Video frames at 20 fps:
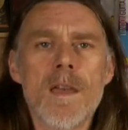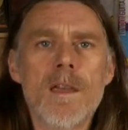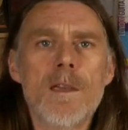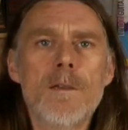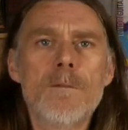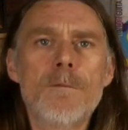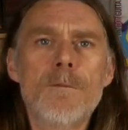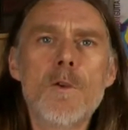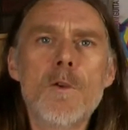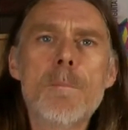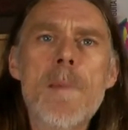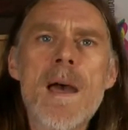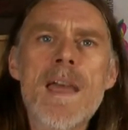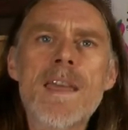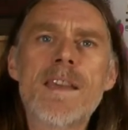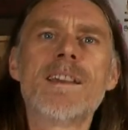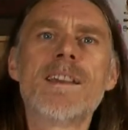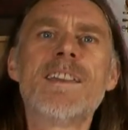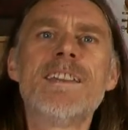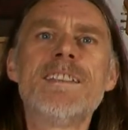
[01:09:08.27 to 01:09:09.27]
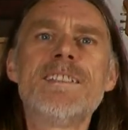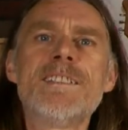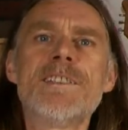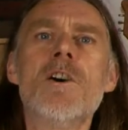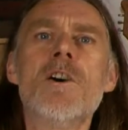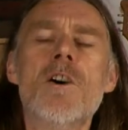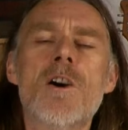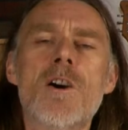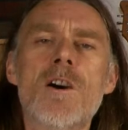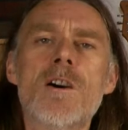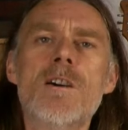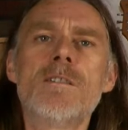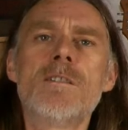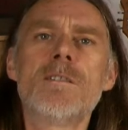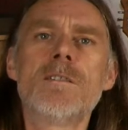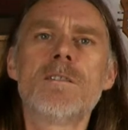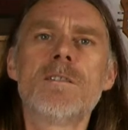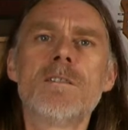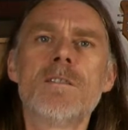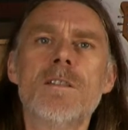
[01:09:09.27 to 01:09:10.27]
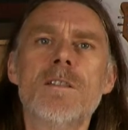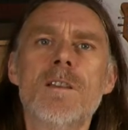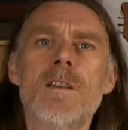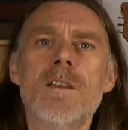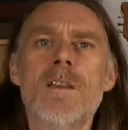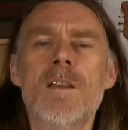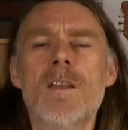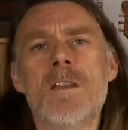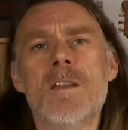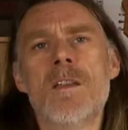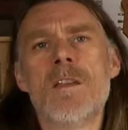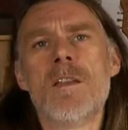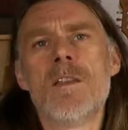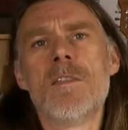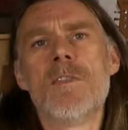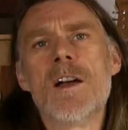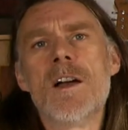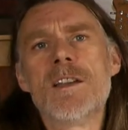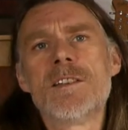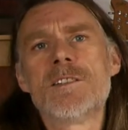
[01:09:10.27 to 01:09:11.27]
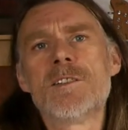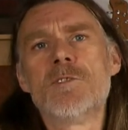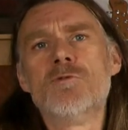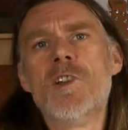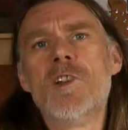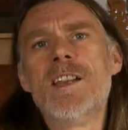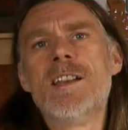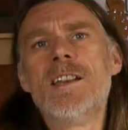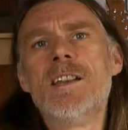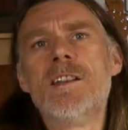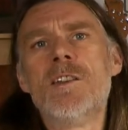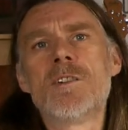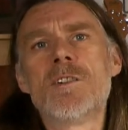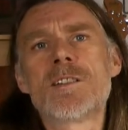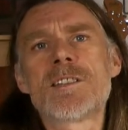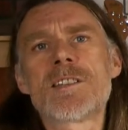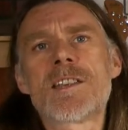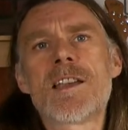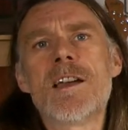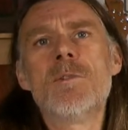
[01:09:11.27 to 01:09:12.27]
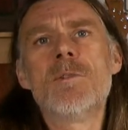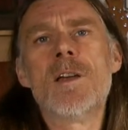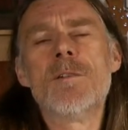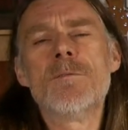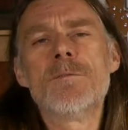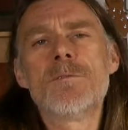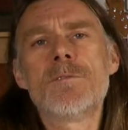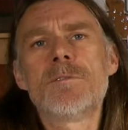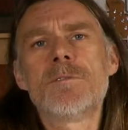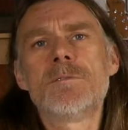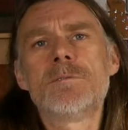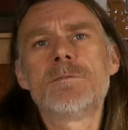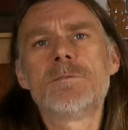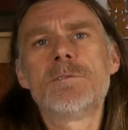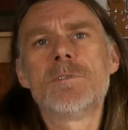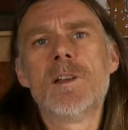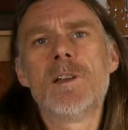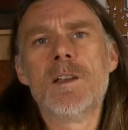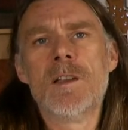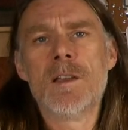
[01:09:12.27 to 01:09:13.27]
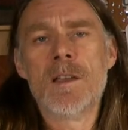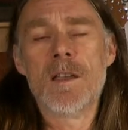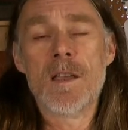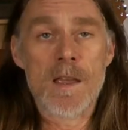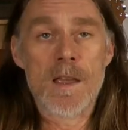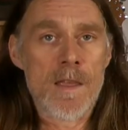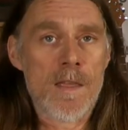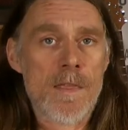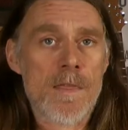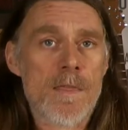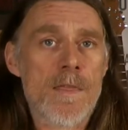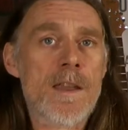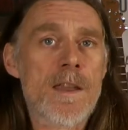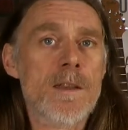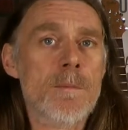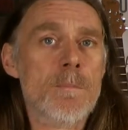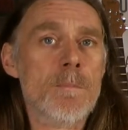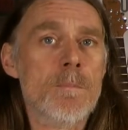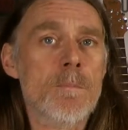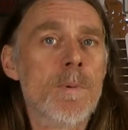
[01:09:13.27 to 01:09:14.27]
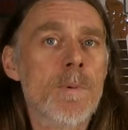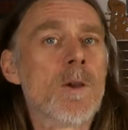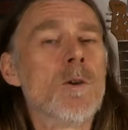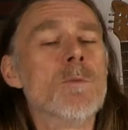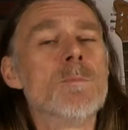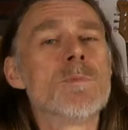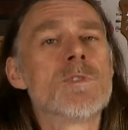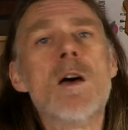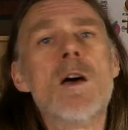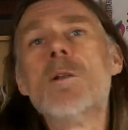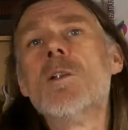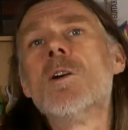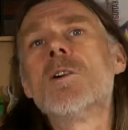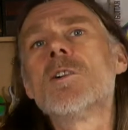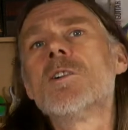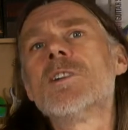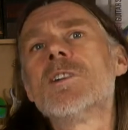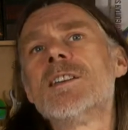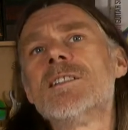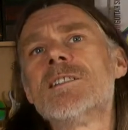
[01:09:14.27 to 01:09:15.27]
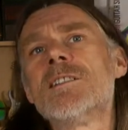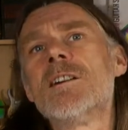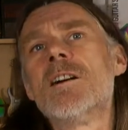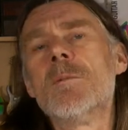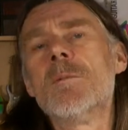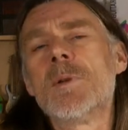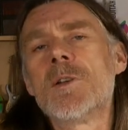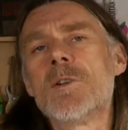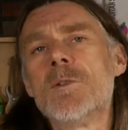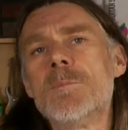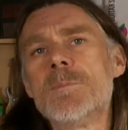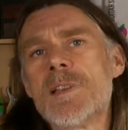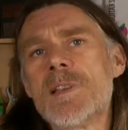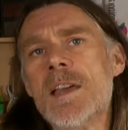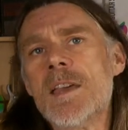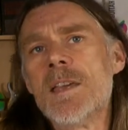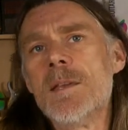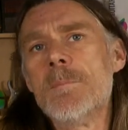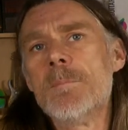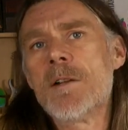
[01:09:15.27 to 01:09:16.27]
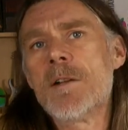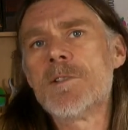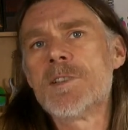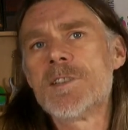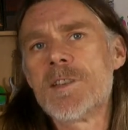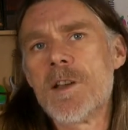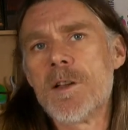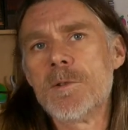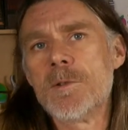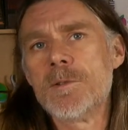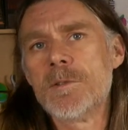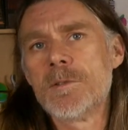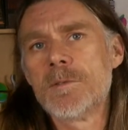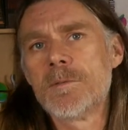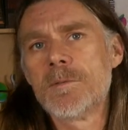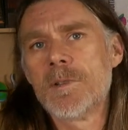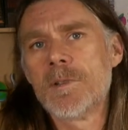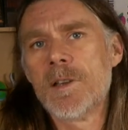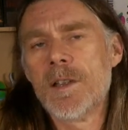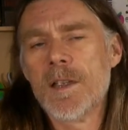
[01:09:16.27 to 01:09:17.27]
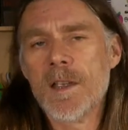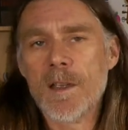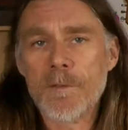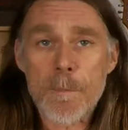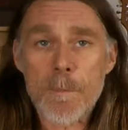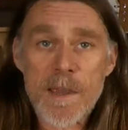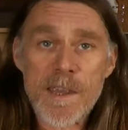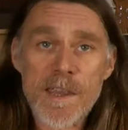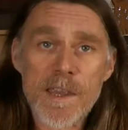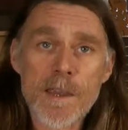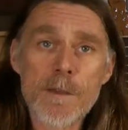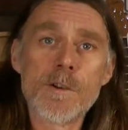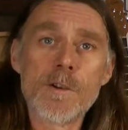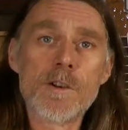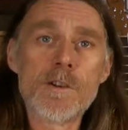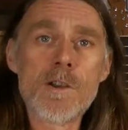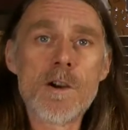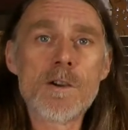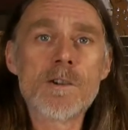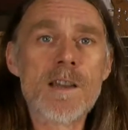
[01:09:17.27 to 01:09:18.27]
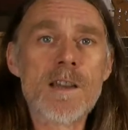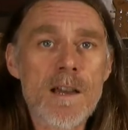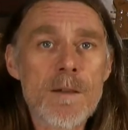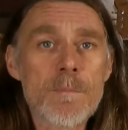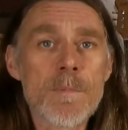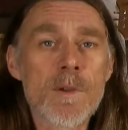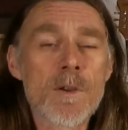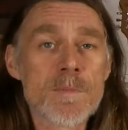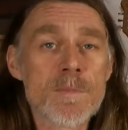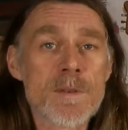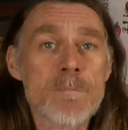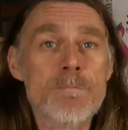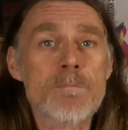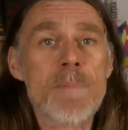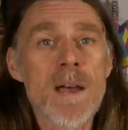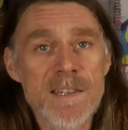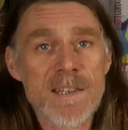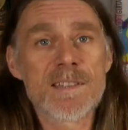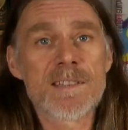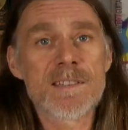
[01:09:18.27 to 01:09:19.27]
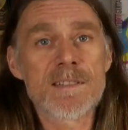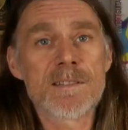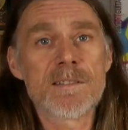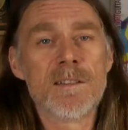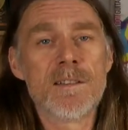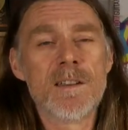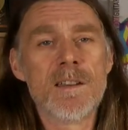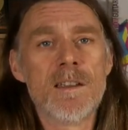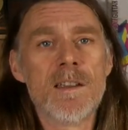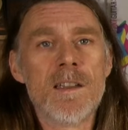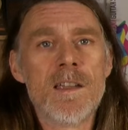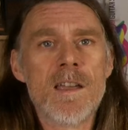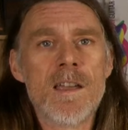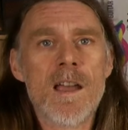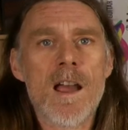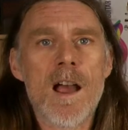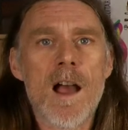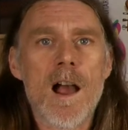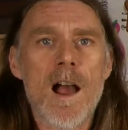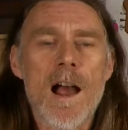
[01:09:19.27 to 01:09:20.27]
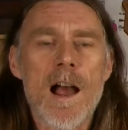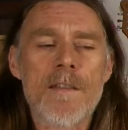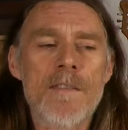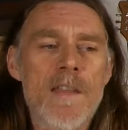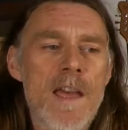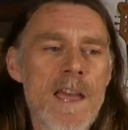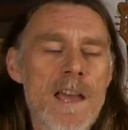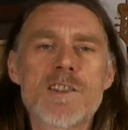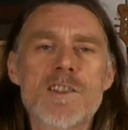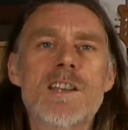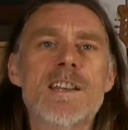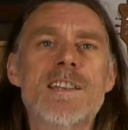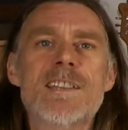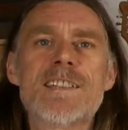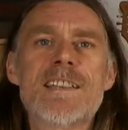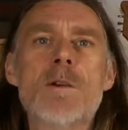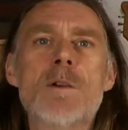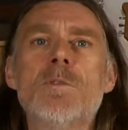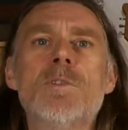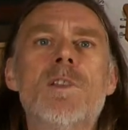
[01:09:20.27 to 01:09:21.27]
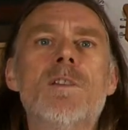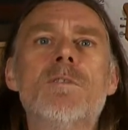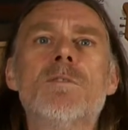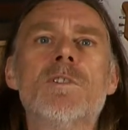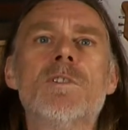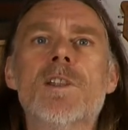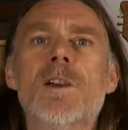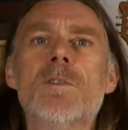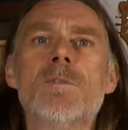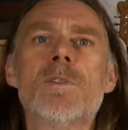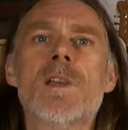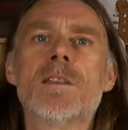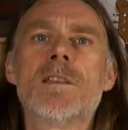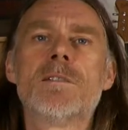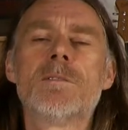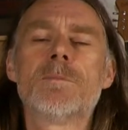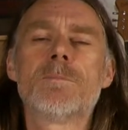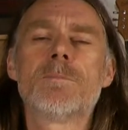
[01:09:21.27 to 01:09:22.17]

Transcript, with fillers: If you make a guitar that is a really long scale length, then it becomes no longer a guitar, it becomes a baritone. If you make it even longer, it becomes a bass. And they actually sound different, don't they?